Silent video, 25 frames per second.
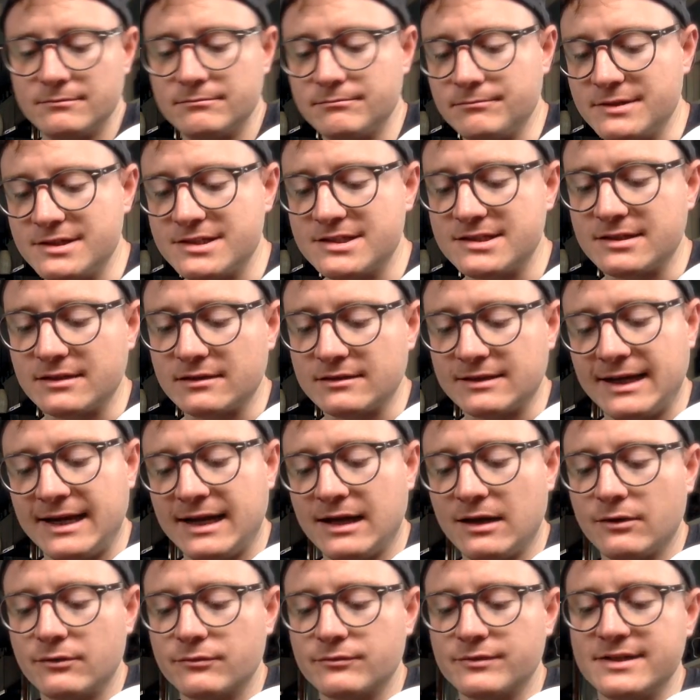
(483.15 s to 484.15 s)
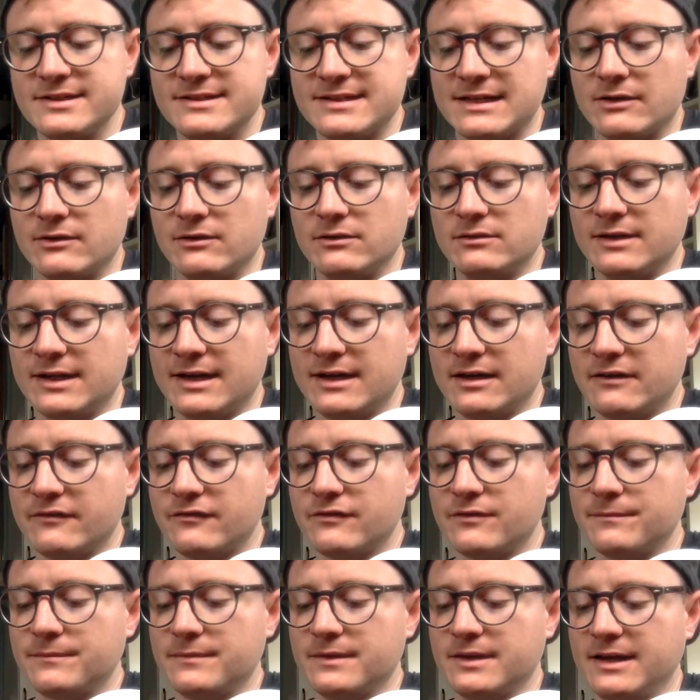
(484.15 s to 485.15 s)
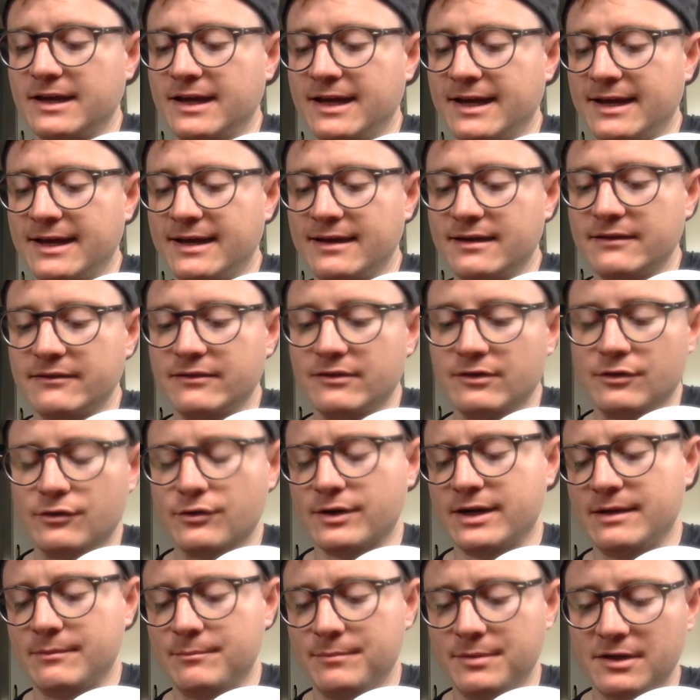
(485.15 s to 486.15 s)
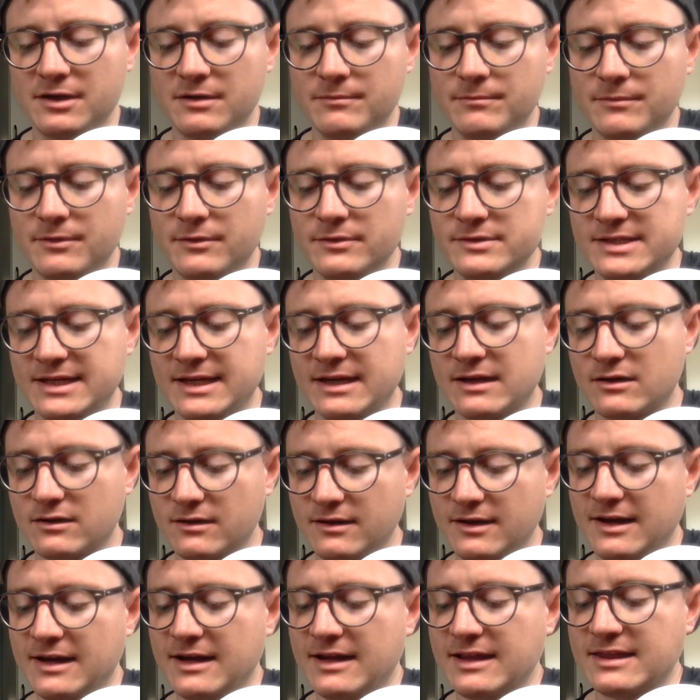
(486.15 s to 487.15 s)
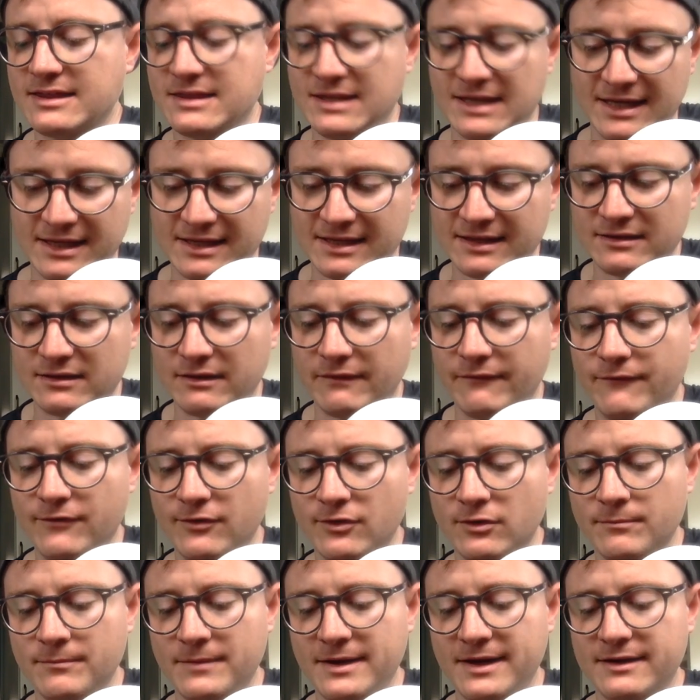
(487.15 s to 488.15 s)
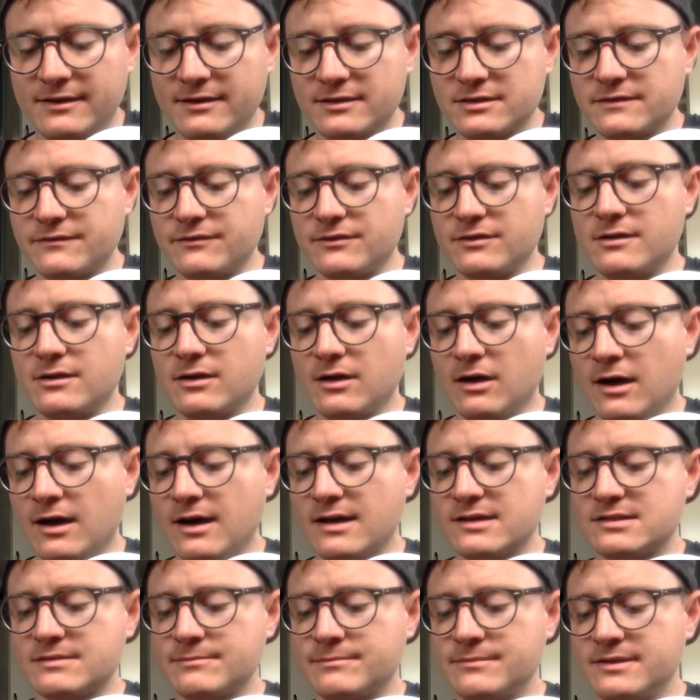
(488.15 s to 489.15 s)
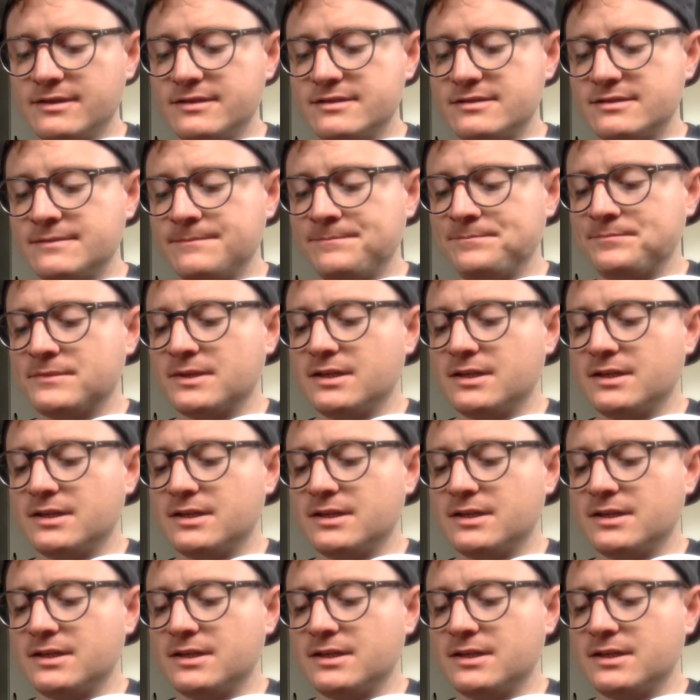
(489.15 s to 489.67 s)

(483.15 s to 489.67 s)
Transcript: Mr. Lau reads out a letter from the head of the Greybeard Motel thanking the filmmakers for their awesomeness